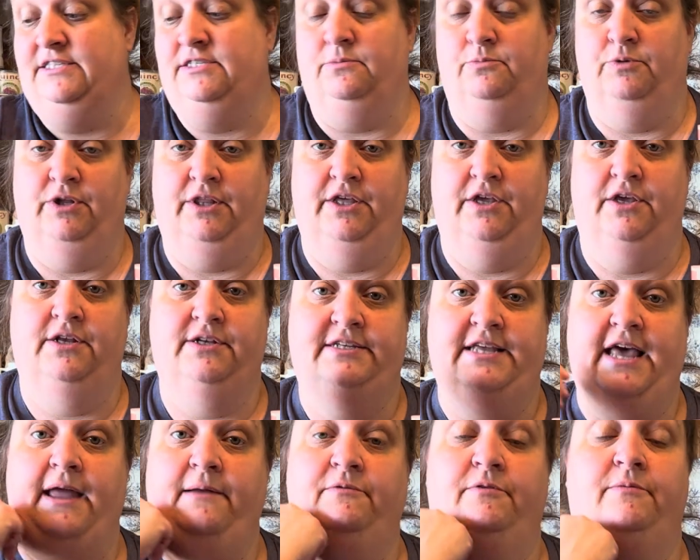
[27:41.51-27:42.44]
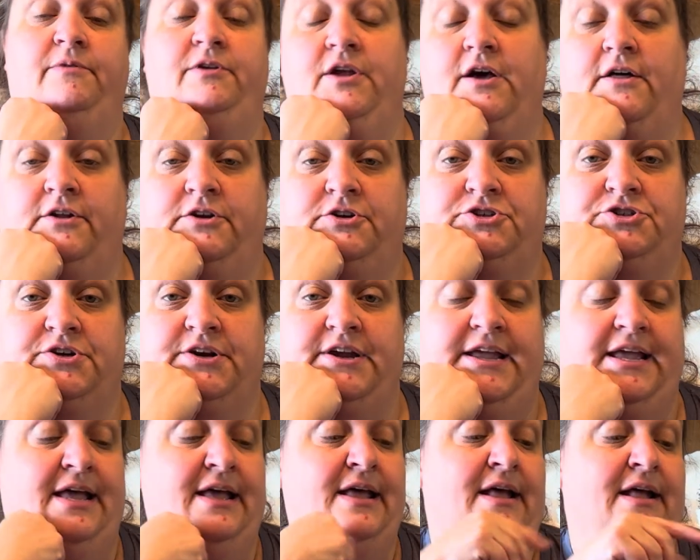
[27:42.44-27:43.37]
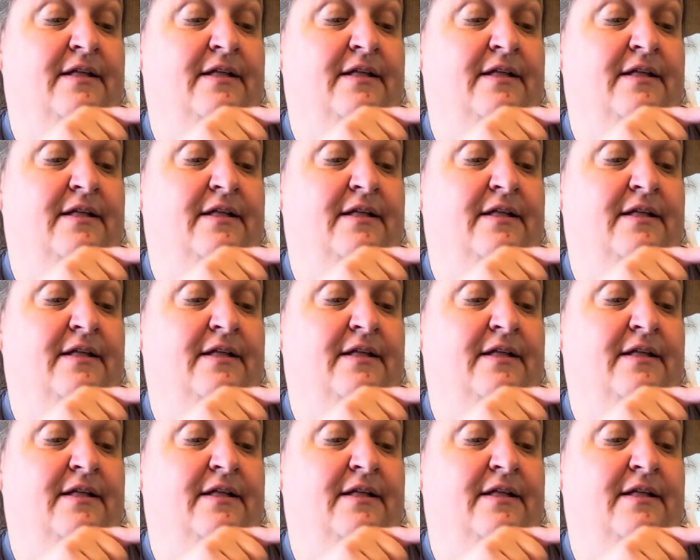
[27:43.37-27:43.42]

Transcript: some really good tape from the Dollar Tree.